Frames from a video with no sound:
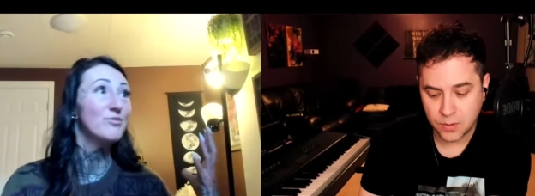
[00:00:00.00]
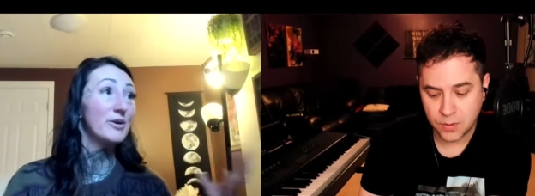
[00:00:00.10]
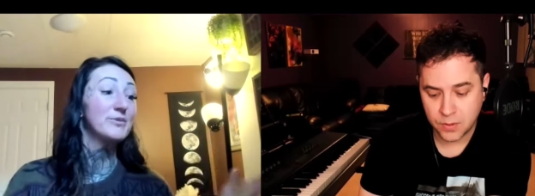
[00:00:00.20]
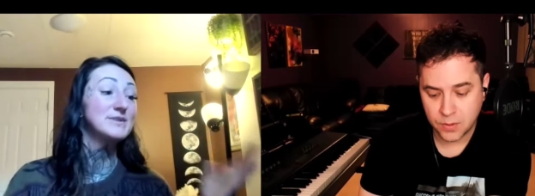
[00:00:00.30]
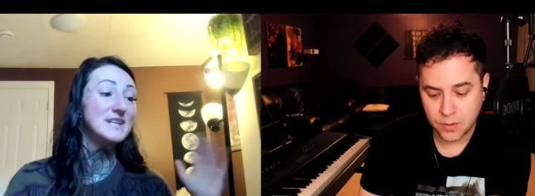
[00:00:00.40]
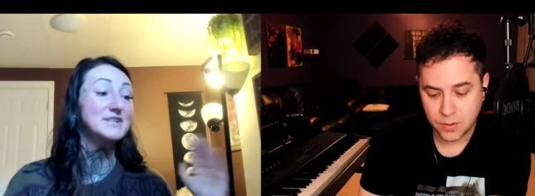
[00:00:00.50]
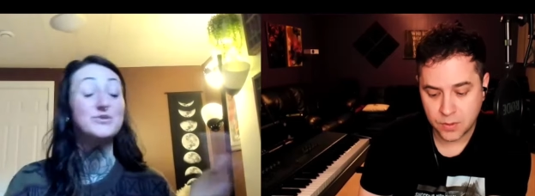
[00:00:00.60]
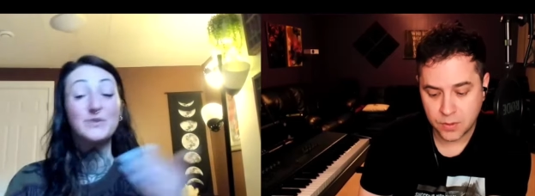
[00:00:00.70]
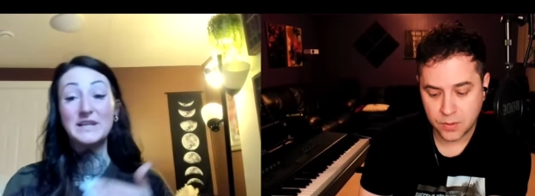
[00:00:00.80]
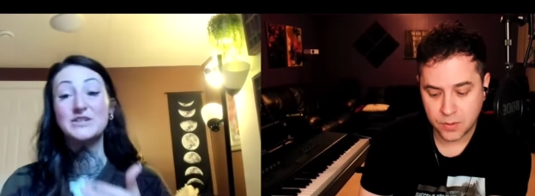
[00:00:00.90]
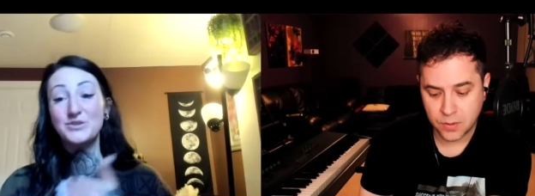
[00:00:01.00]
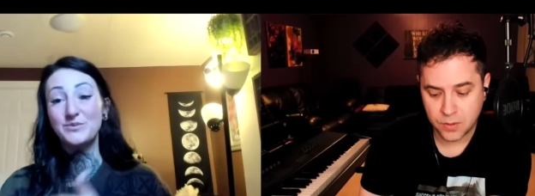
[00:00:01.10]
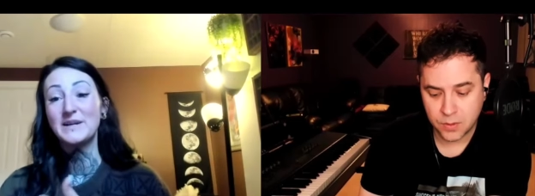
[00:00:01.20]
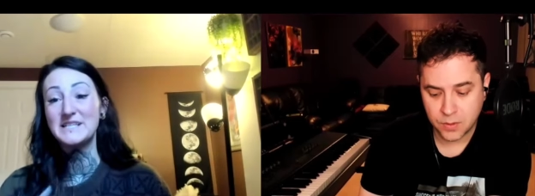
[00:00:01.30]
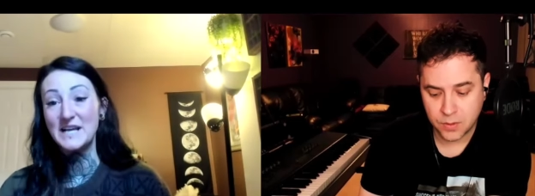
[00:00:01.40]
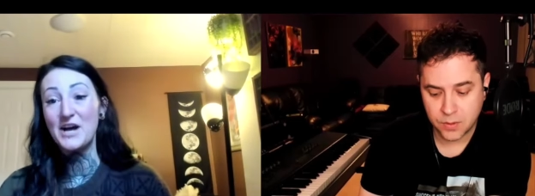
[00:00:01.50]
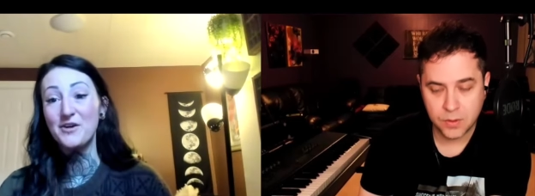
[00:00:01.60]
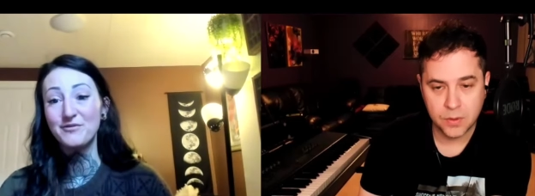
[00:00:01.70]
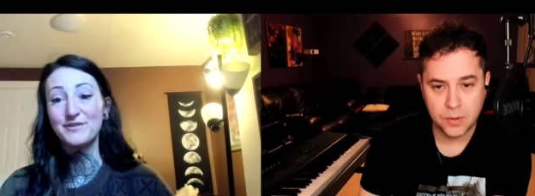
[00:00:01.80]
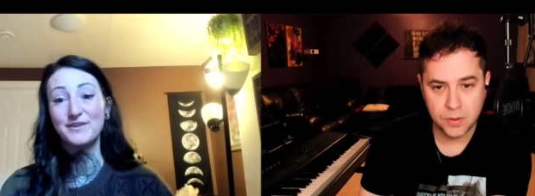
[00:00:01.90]
Speaker 1: what was I doing to
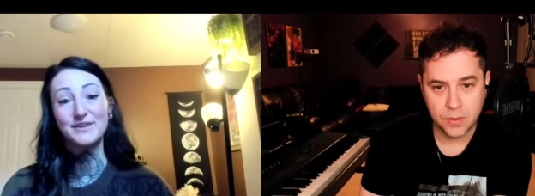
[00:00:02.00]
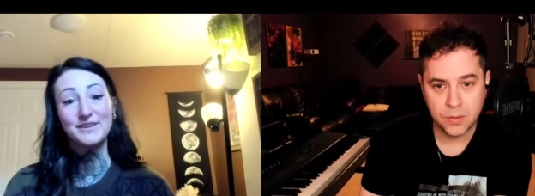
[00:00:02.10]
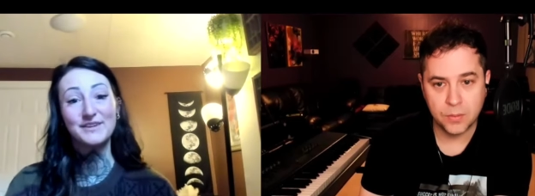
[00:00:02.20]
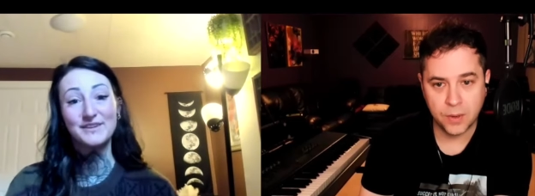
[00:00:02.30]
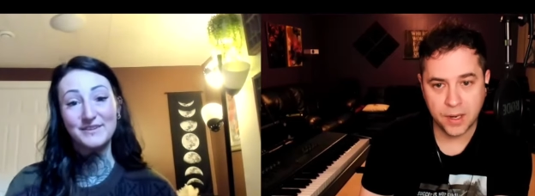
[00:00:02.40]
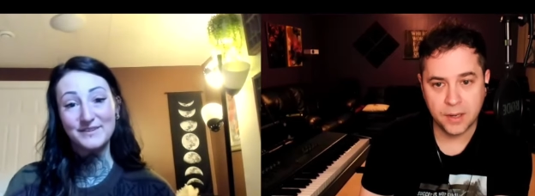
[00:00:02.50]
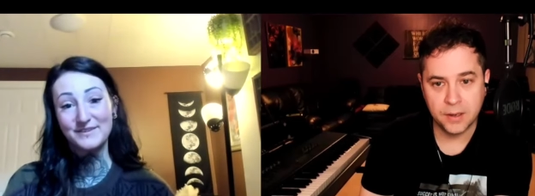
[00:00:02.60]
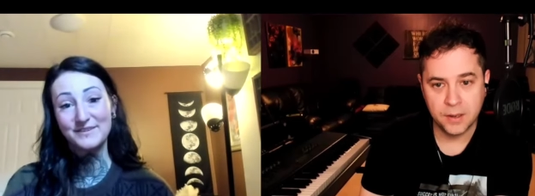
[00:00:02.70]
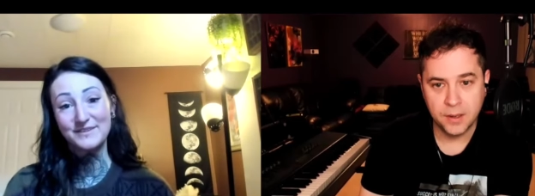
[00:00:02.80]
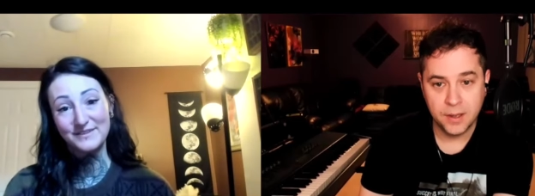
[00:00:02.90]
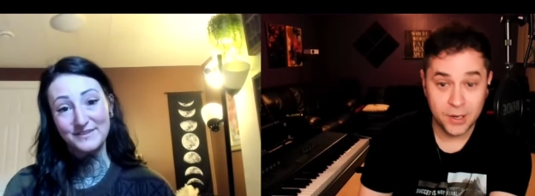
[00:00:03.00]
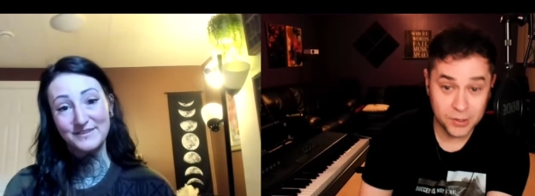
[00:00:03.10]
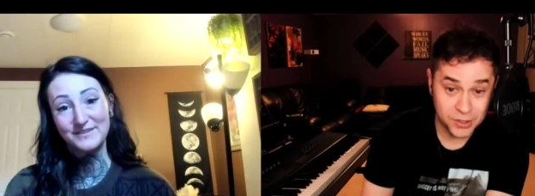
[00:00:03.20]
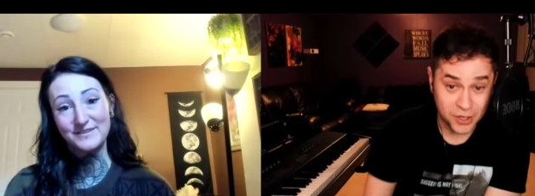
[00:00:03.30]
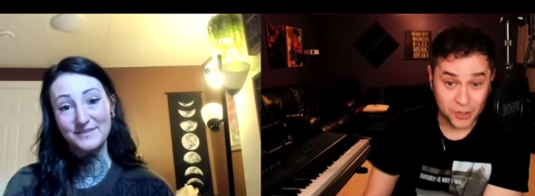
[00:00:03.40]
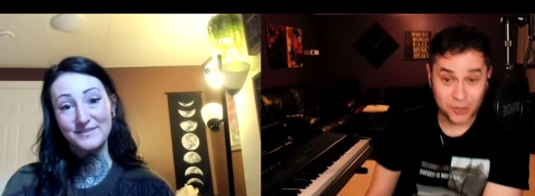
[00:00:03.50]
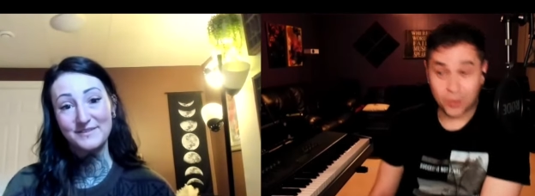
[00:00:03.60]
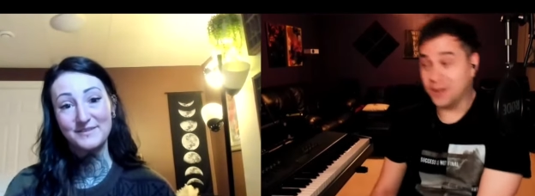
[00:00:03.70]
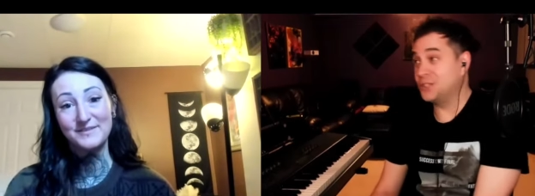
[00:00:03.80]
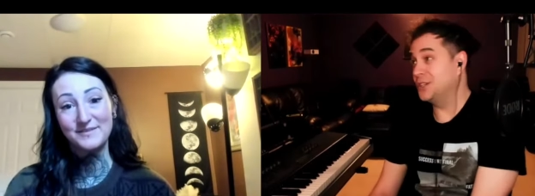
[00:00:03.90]
myself?
Speaker 2: Right. Here's a curious
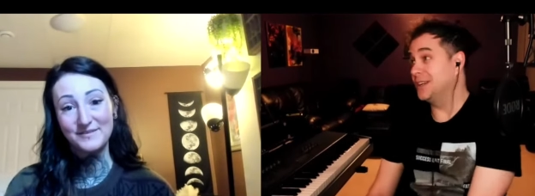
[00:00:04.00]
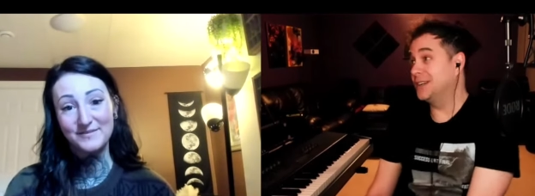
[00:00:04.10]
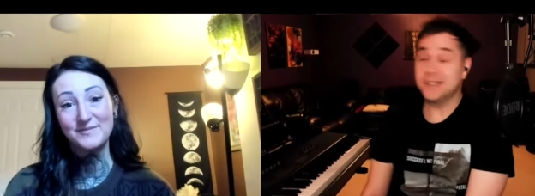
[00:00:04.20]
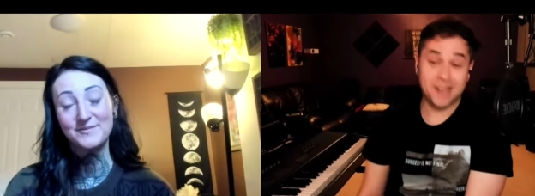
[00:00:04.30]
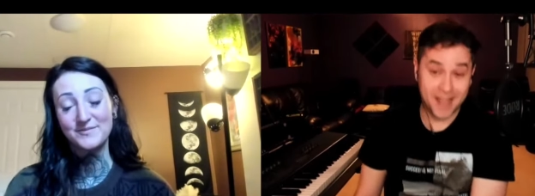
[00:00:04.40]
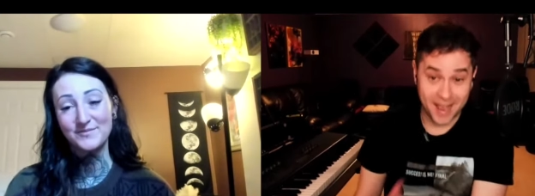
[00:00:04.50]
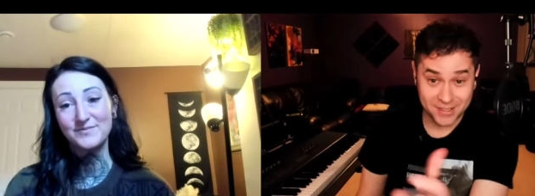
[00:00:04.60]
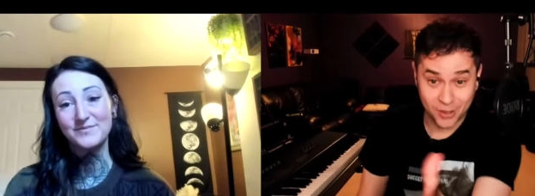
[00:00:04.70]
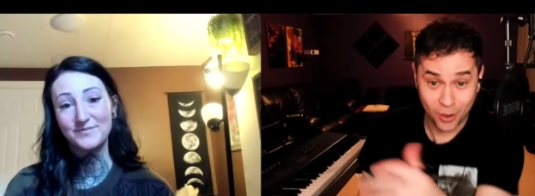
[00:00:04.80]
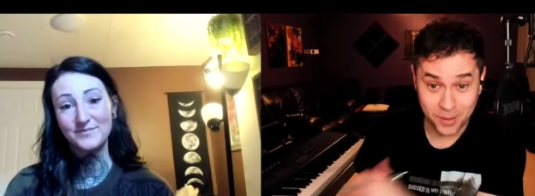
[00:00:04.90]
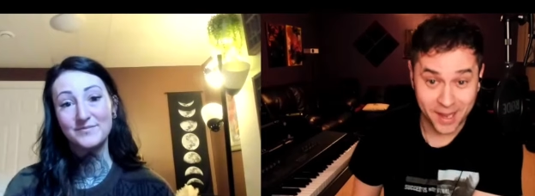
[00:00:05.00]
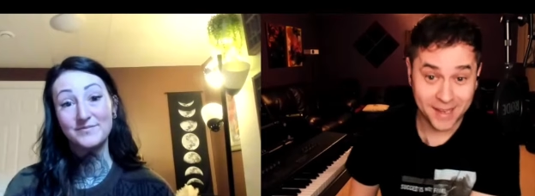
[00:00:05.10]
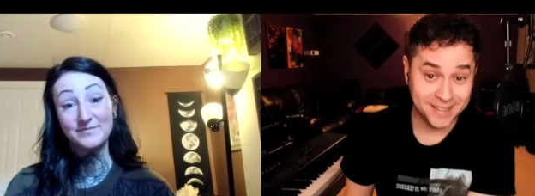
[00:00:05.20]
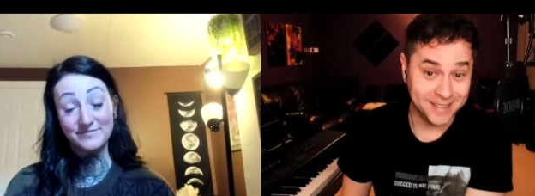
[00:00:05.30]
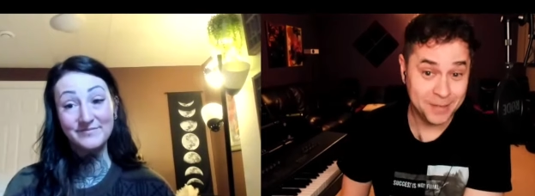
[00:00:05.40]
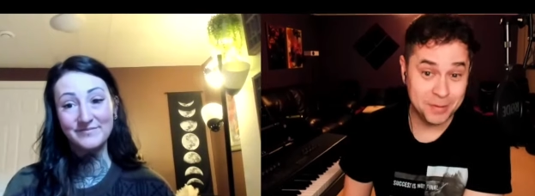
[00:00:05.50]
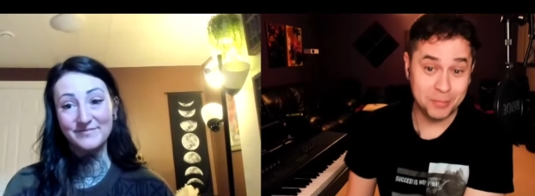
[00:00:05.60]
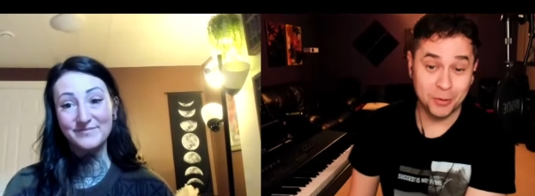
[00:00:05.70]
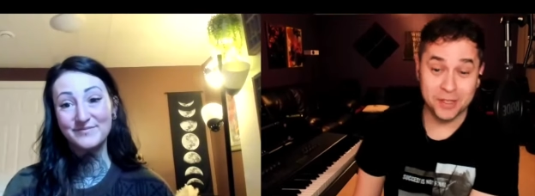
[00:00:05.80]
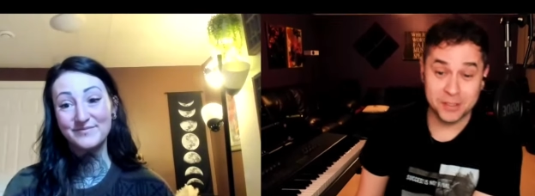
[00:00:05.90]
question, because I ask all my N D E mm-hmm.
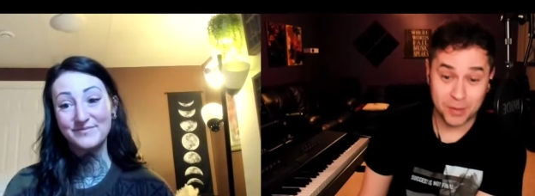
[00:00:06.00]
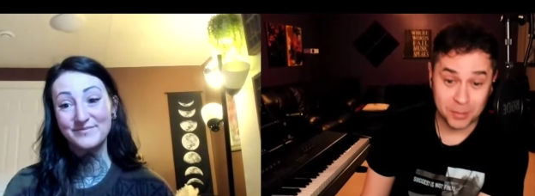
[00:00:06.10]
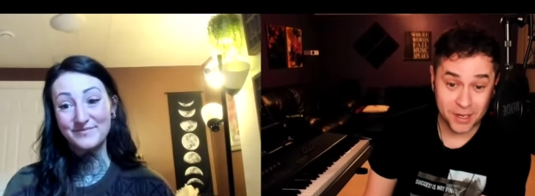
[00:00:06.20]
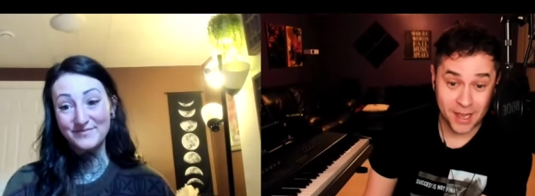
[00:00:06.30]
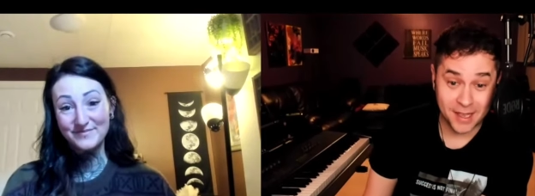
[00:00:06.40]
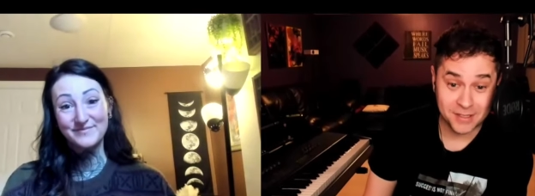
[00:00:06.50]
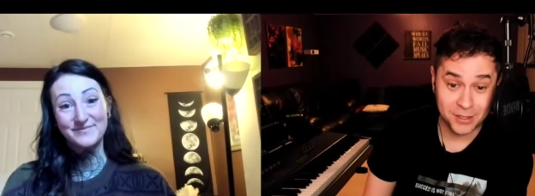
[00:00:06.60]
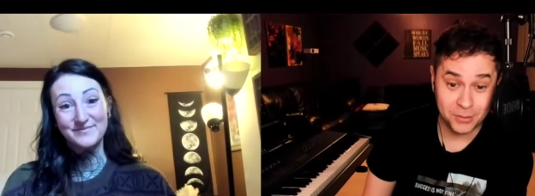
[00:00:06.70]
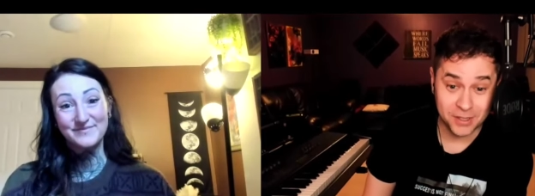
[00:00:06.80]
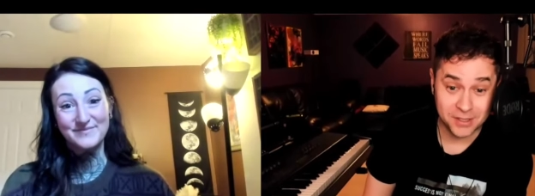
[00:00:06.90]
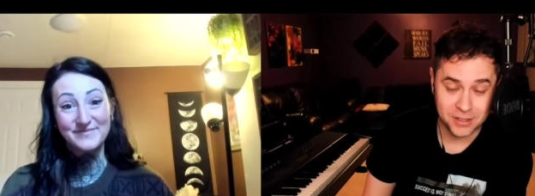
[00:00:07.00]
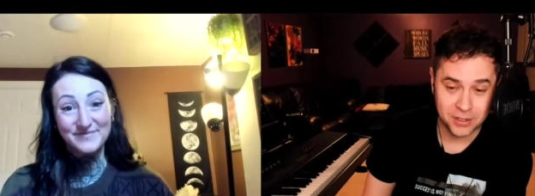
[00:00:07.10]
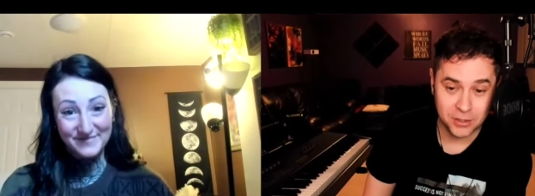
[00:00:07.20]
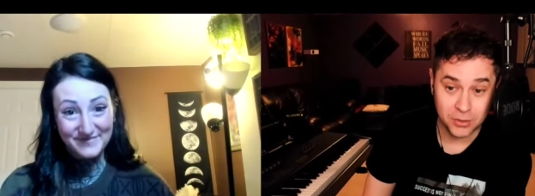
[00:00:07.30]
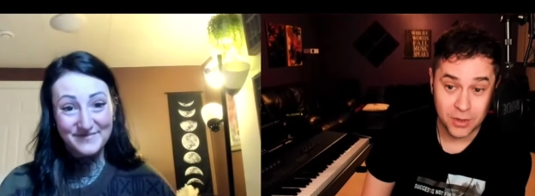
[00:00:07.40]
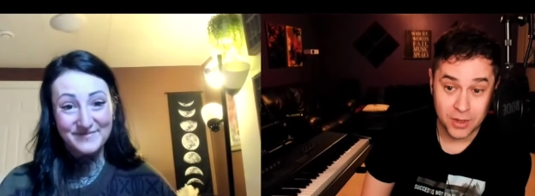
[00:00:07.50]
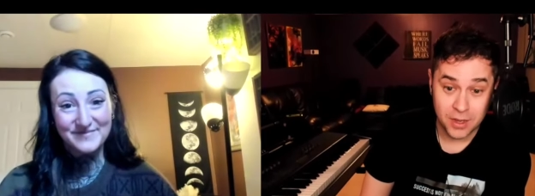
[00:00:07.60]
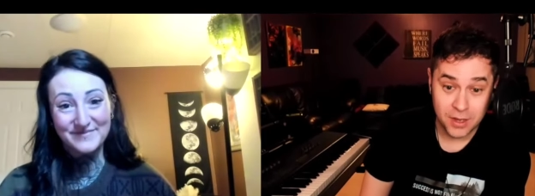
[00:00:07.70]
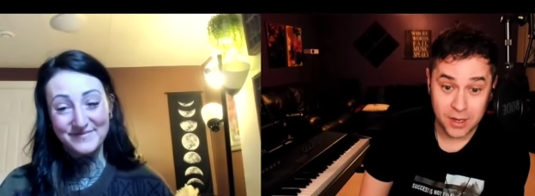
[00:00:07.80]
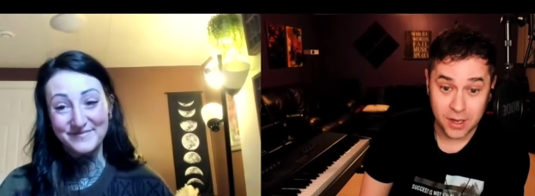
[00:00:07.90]
people this, but I'm going to ask you this too.
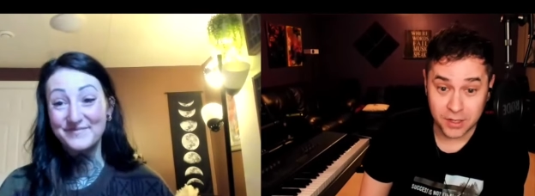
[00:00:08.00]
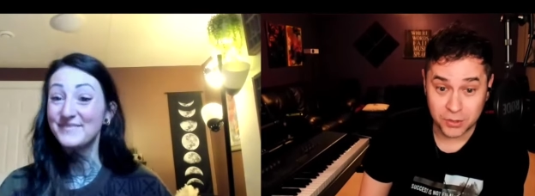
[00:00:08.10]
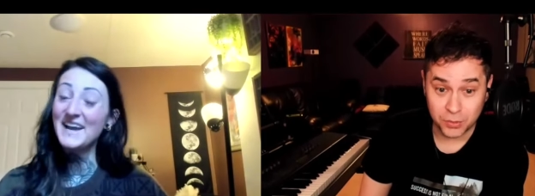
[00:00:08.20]
And
Speaker 1: it's